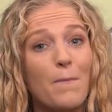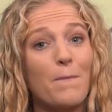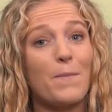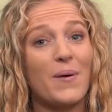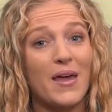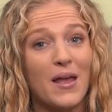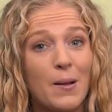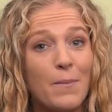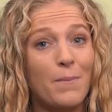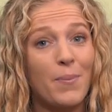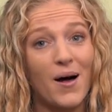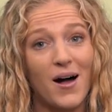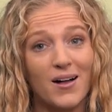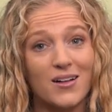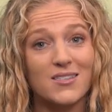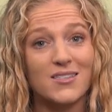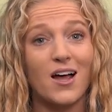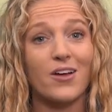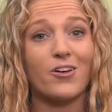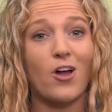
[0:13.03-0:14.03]
big
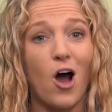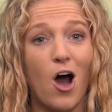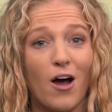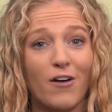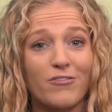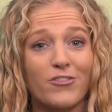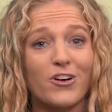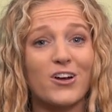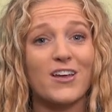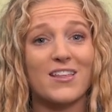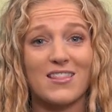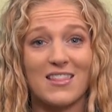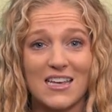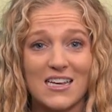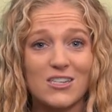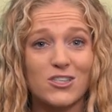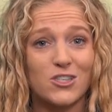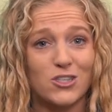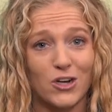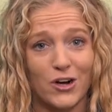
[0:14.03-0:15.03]
bucks on offering
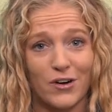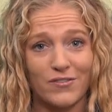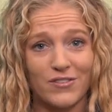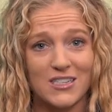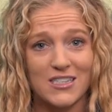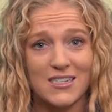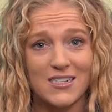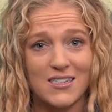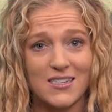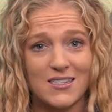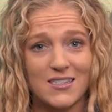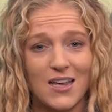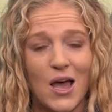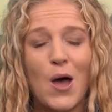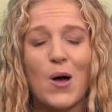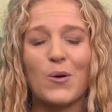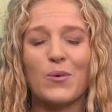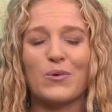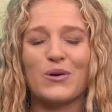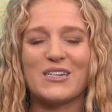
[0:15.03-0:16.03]
these services
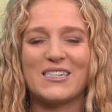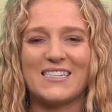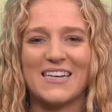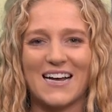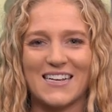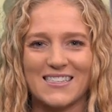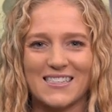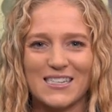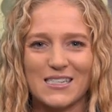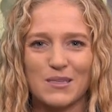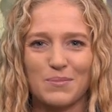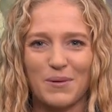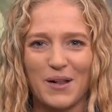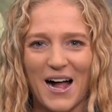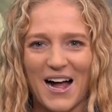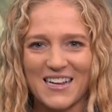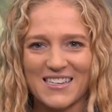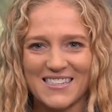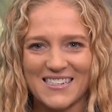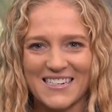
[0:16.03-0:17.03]
with Dustless
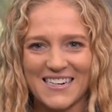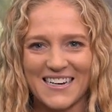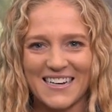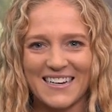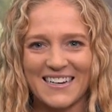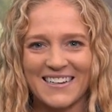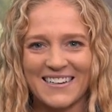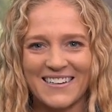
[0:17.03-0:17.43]
Blasting.